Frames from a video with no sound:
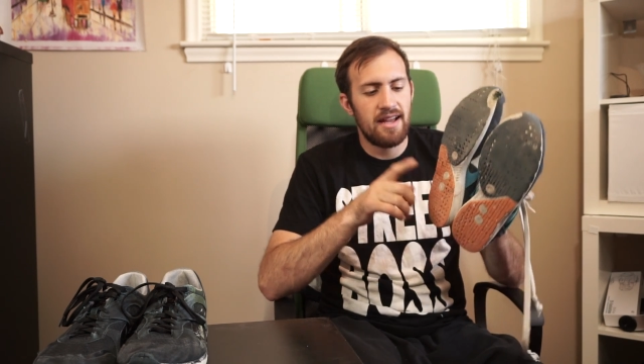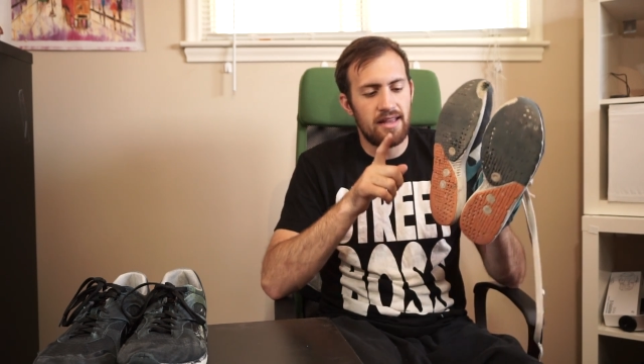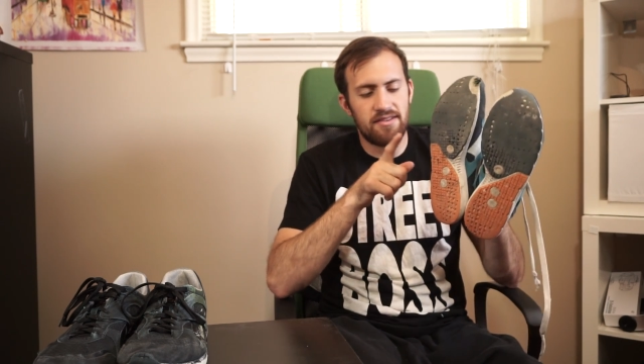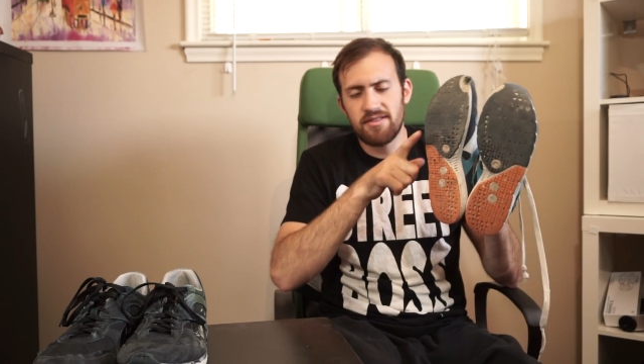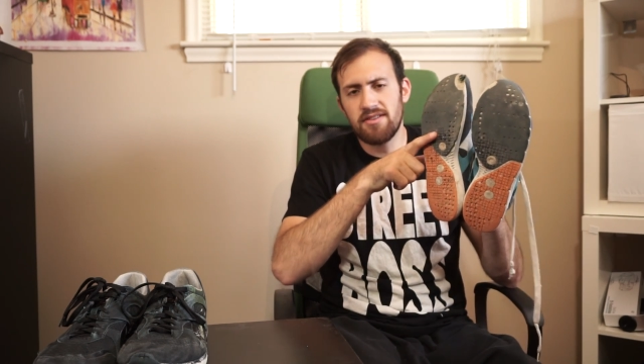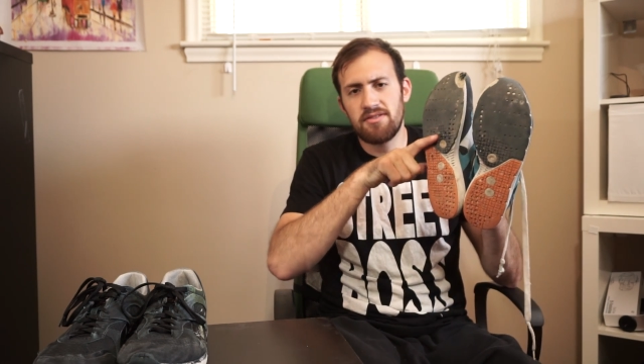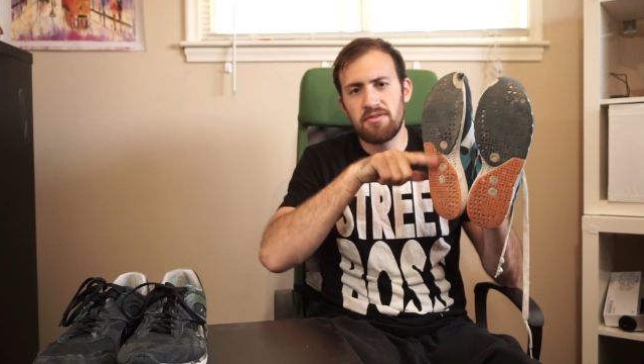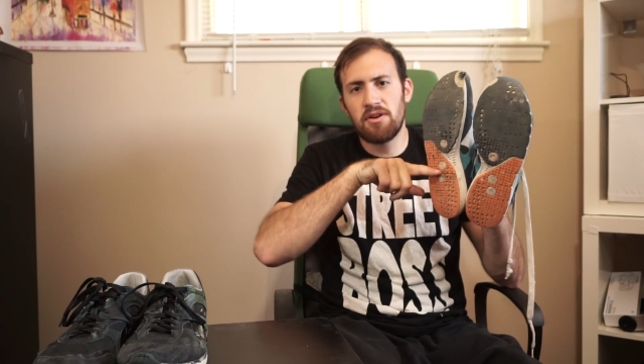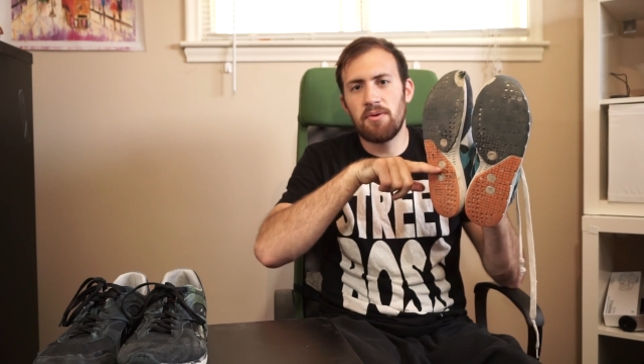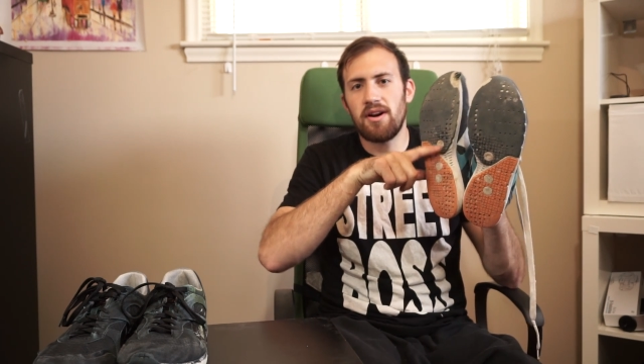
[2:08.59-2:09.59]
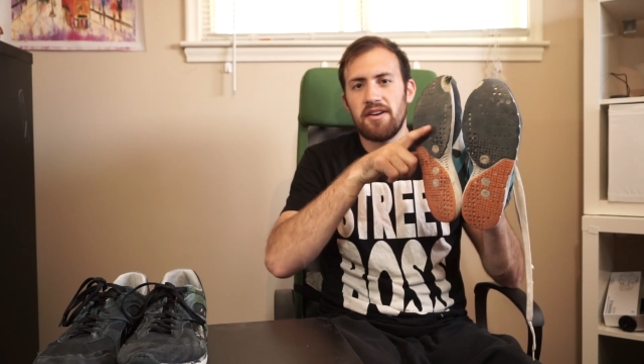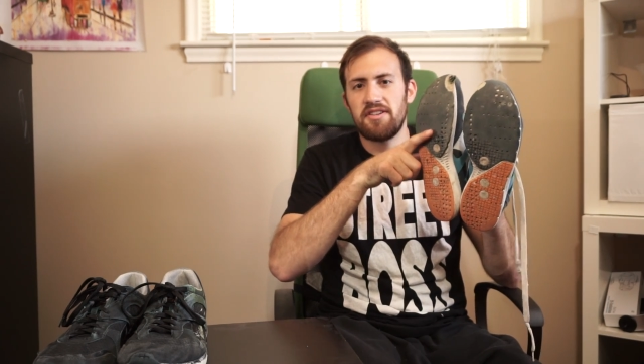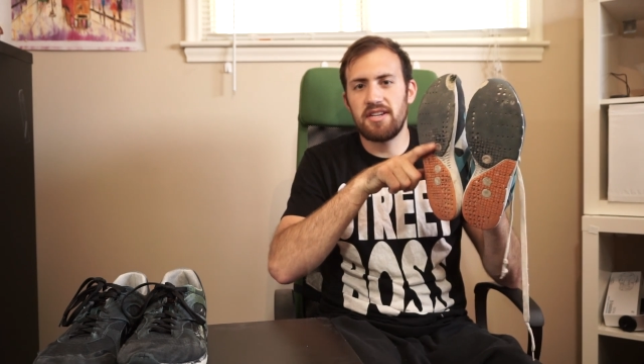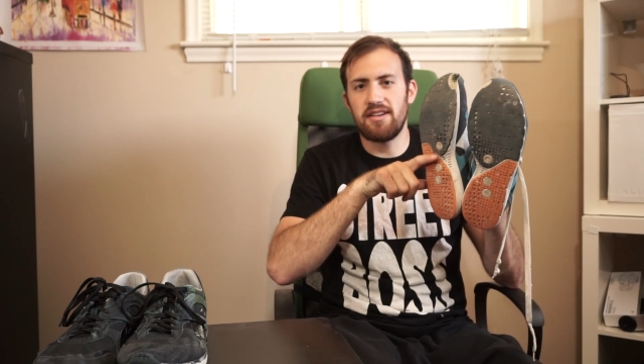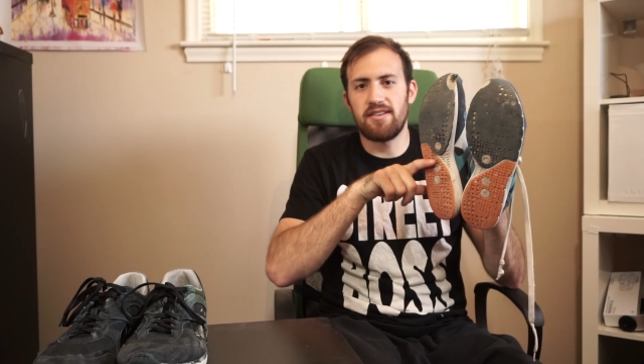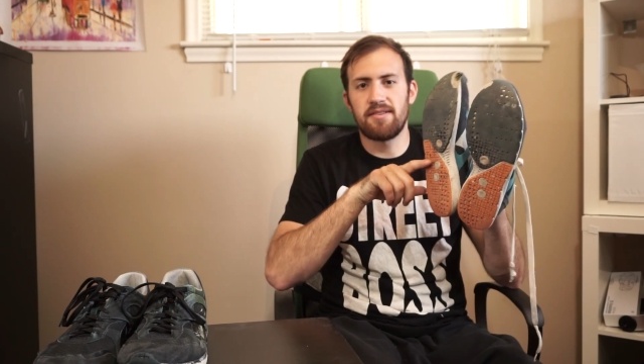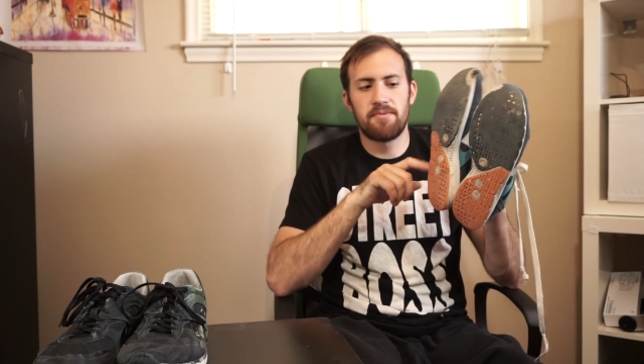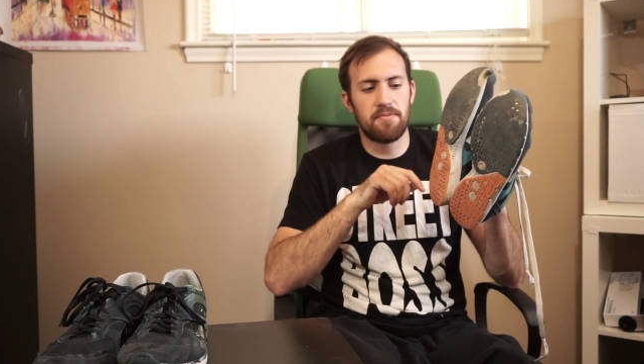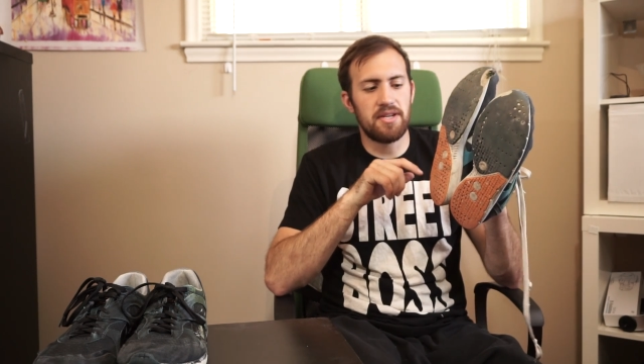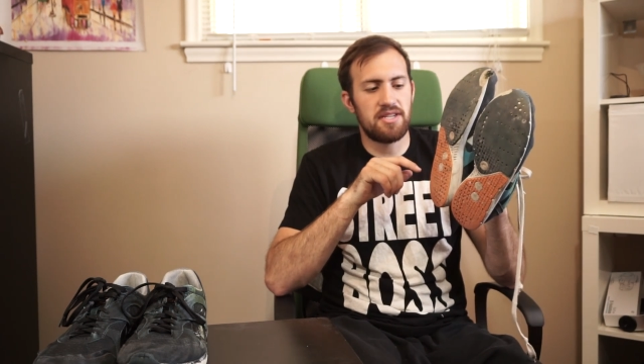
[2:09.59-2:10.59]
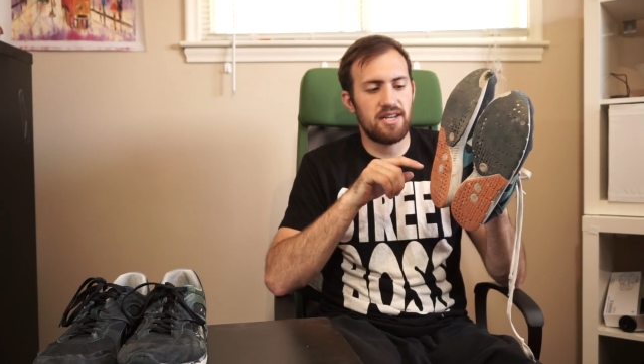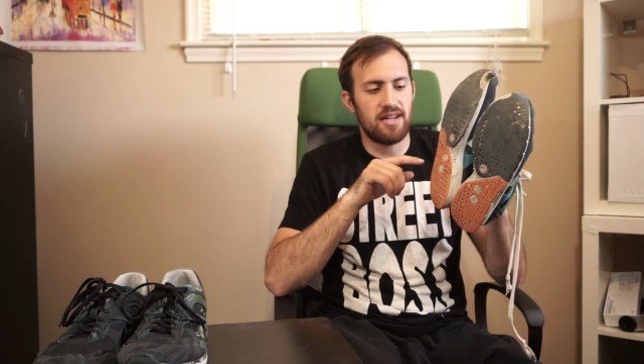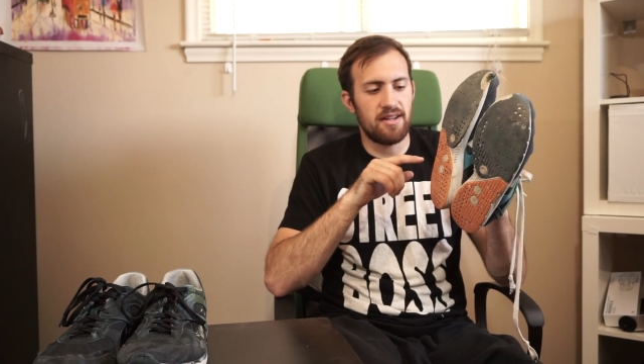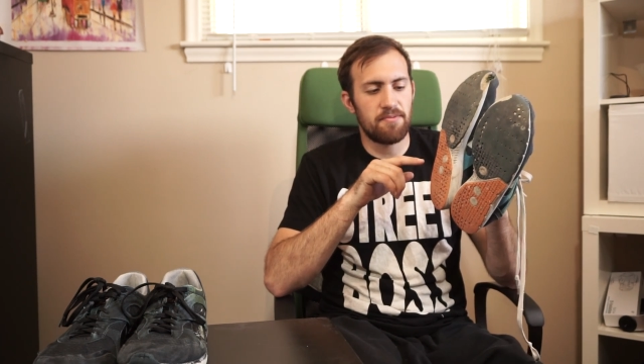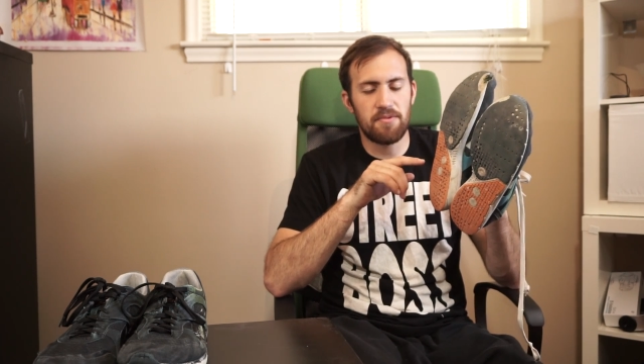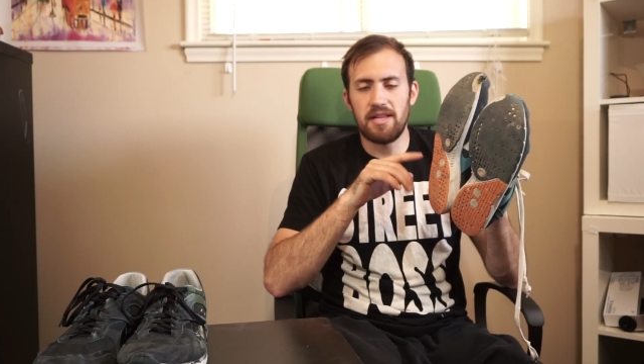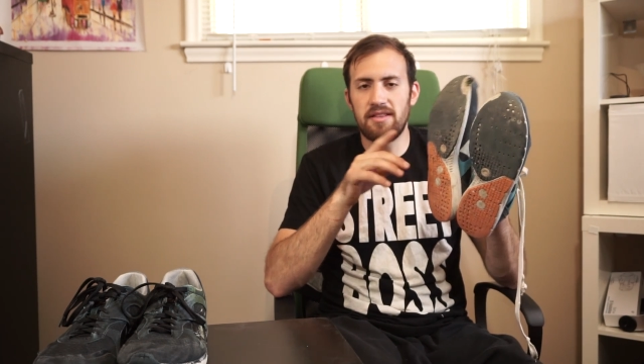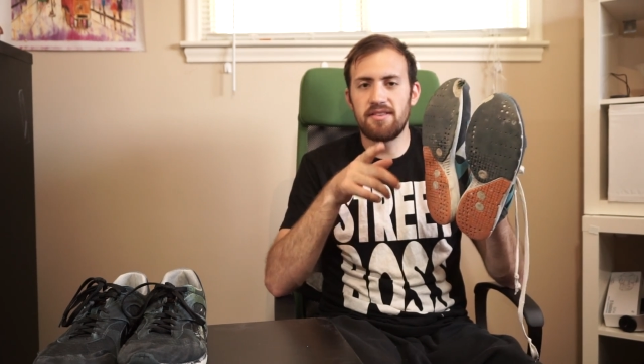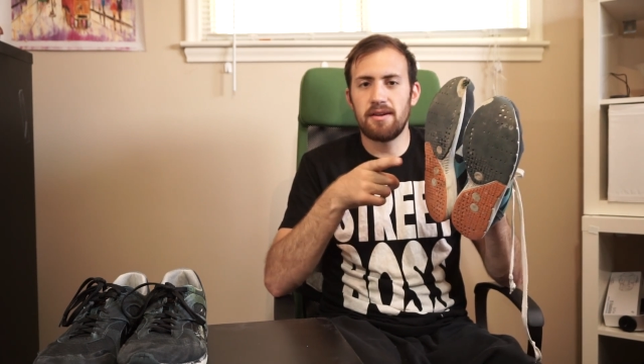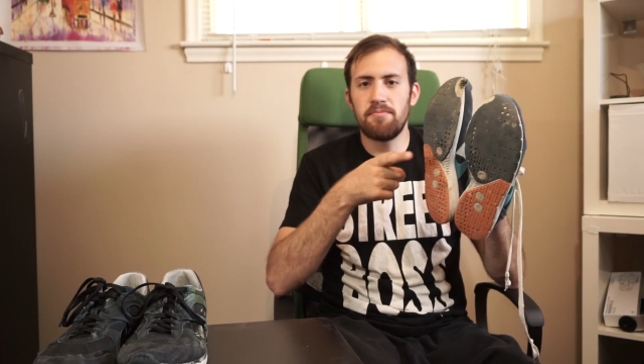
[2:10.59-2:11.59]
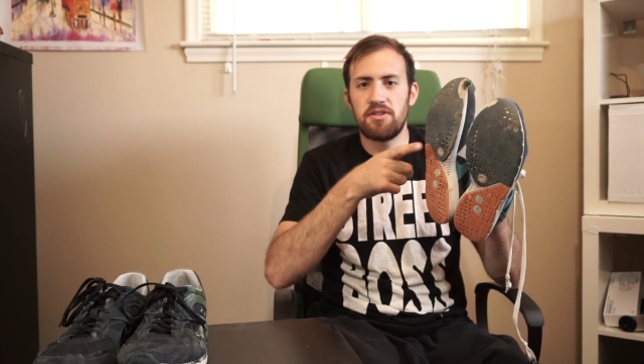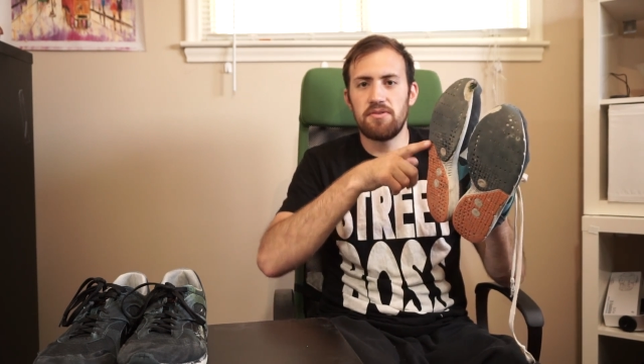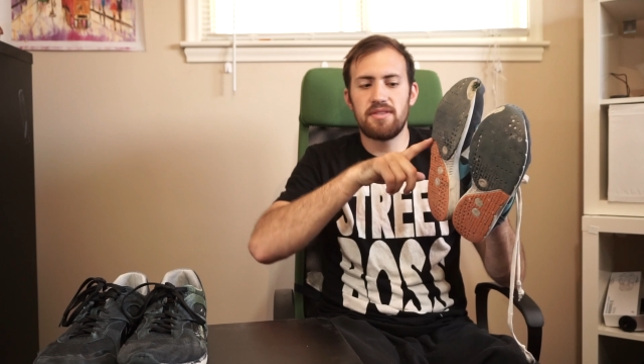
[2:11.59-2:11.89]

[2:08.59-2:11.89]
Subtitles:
And there's also no arch here, which in some shoes